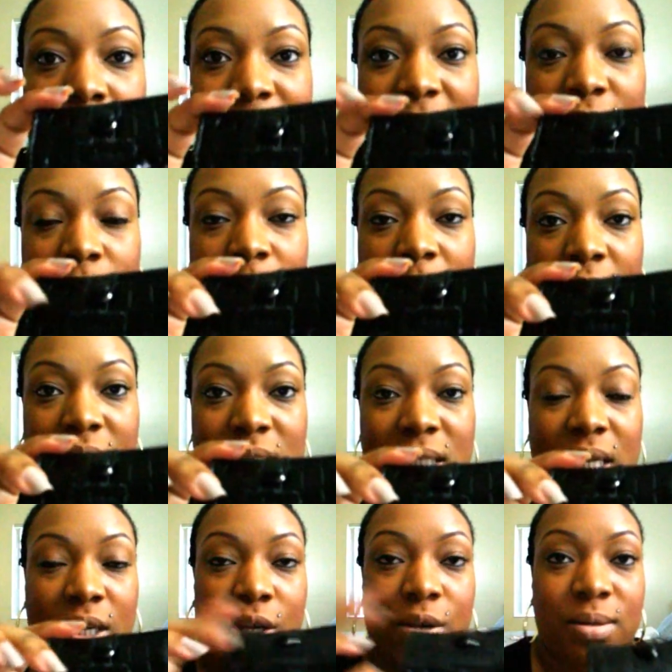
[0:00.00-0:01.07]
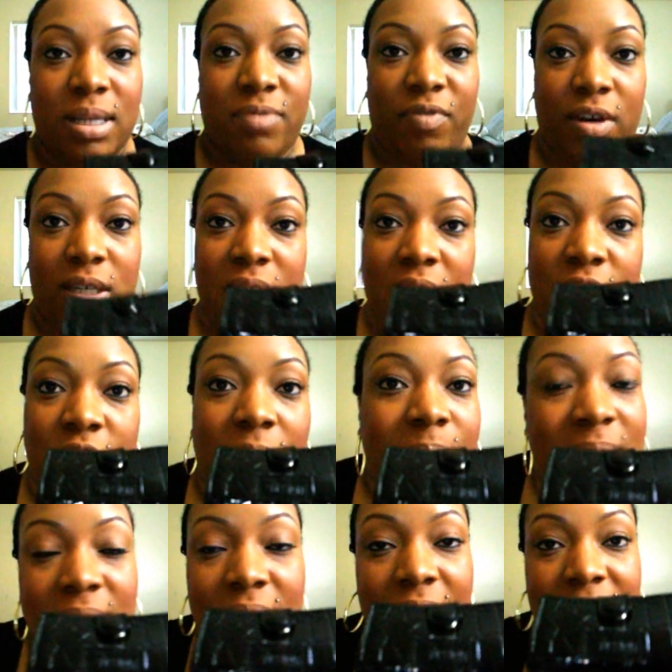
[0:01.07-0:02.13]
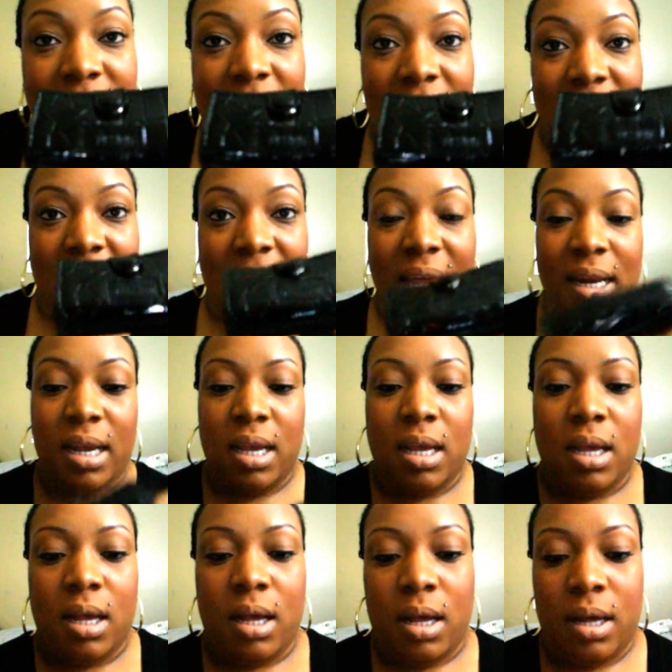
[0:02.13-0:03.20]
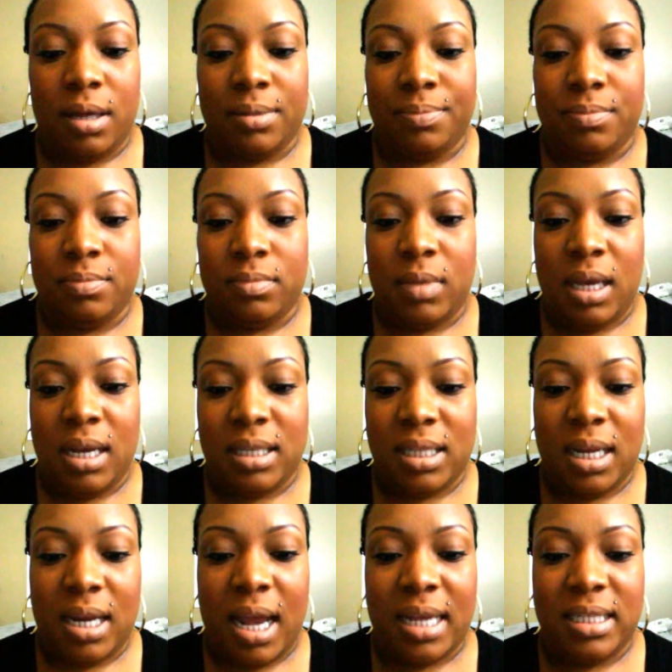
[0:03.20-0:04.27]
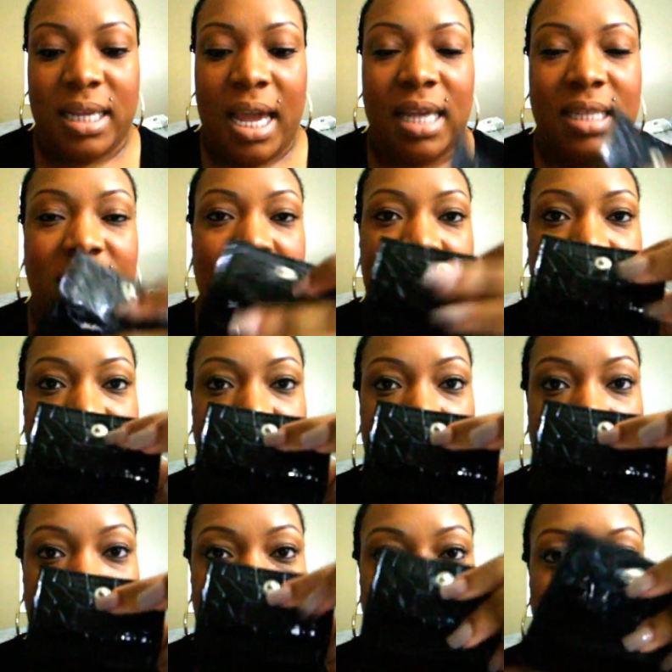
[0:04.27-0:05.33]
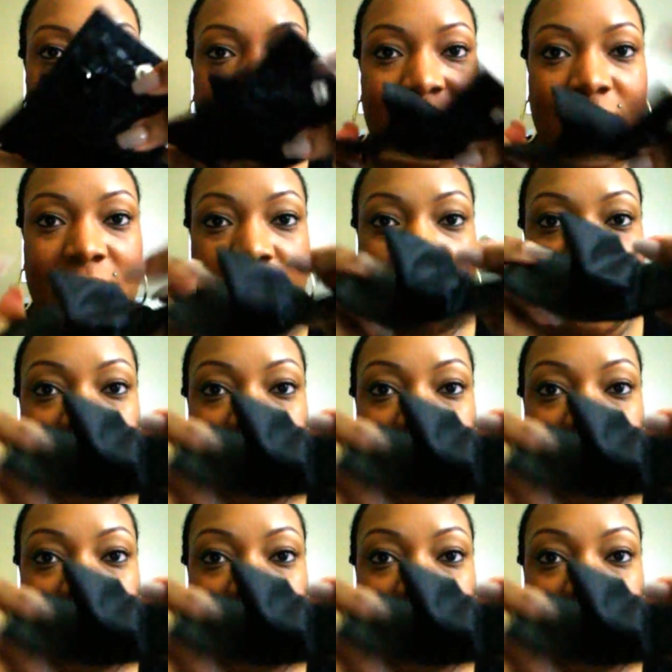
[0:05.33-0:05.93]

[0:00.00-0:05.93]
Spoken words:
your purse and use it for touch-ups and things like that. And it's a nice case, and it has adesign right there.